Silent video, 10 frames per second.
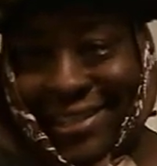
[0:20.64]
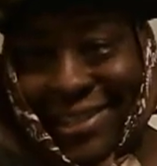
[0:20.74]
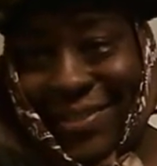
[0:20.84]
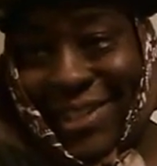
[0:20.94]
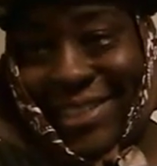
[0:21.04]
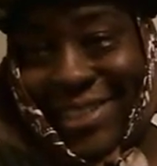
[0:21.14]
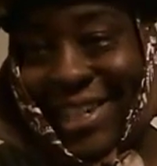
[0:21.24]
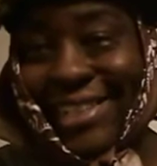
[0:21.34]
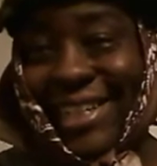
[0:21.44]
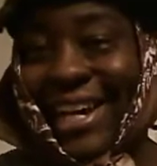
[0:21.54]
See what it
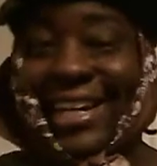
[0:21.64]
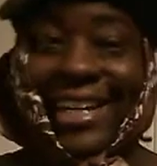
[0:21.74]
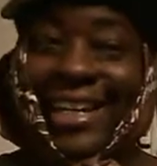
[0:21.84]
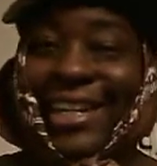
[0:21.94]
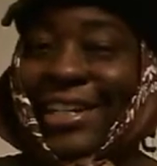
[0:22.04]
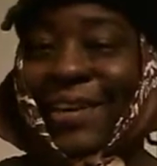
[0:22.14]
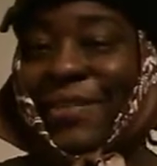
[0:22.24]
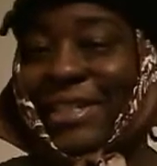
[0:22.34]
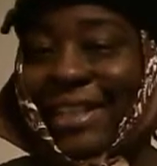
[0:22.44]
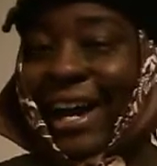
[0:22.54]
tastes like. Now
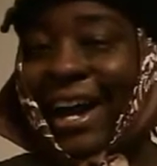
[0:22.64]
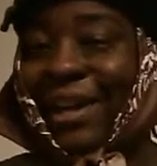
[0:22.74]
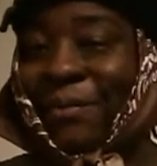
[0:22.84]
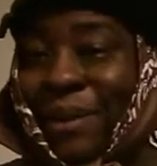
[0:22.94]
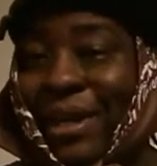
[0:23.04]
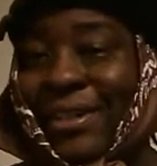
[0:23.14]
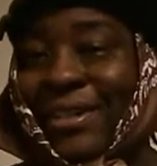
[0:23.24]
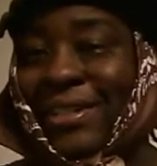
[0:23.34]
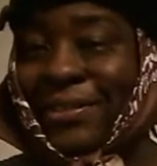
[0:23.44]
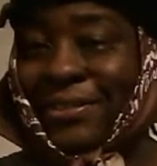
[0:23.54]
when you say jalapeno,
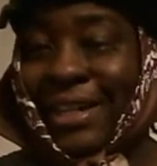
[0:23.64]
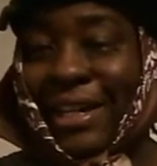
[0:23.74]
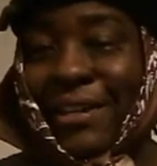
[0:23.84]
you know what I'm saying?